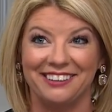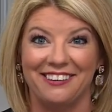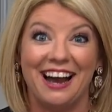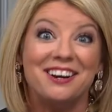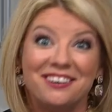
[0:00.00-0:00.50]
you
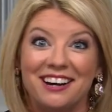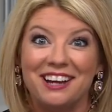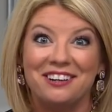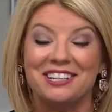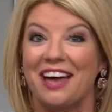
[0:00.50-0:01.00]
know, under
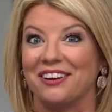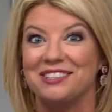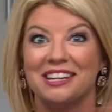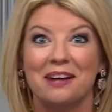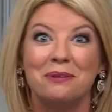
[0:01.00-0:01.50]
one hundred
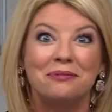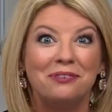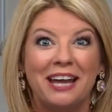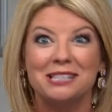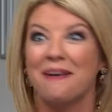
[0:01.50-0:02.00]
dollars, and then with
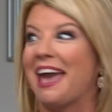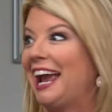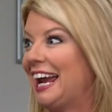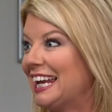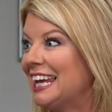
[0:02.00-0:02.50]

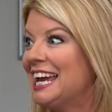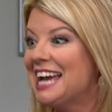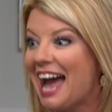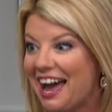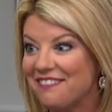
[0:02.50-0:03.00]
FlexPay, and
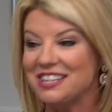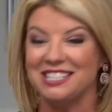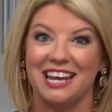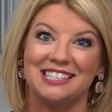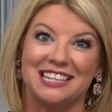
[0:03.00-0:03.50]
have
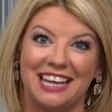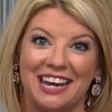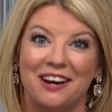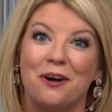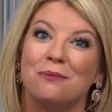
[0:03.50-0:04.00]
the chance to
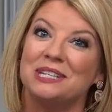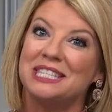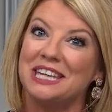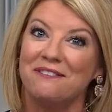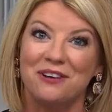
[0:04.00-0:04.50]
get it home
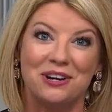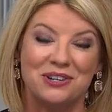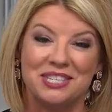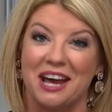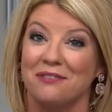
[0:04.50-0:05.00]
and see for
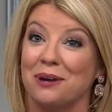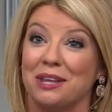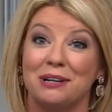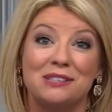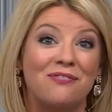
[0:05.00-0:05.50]
yourself,
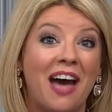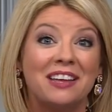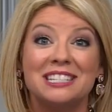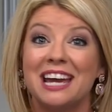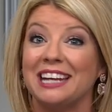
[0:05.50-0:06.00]
whether it's
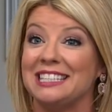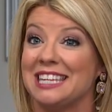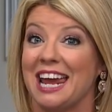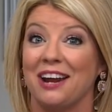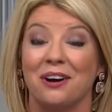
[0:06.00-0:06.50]

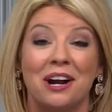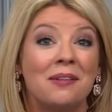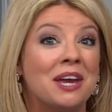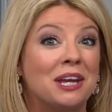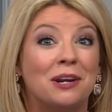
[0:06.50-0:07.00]
Valentine's Day
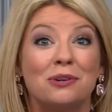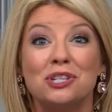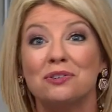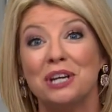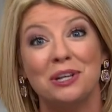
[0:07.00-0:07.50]
or, you know,
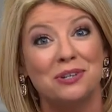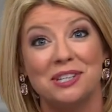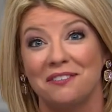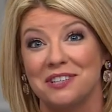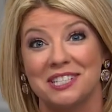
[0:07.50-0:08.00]
treat
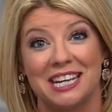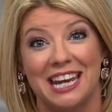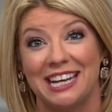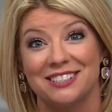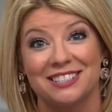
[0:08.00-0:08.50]
yourself just
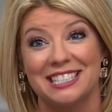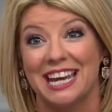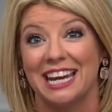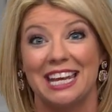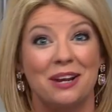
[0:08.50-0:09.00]
like Angel
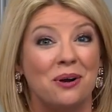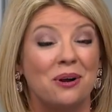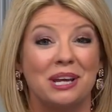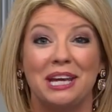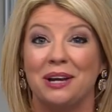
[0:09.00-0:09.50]
said. He
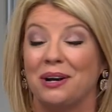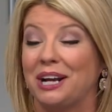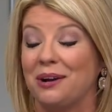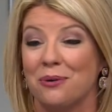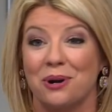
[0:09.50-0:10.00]
he
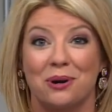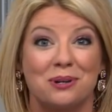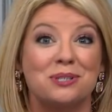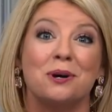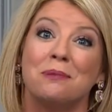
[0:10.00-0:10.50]

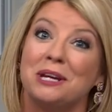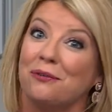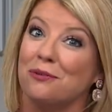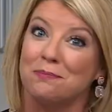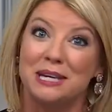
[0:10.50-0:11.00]
ordered so many different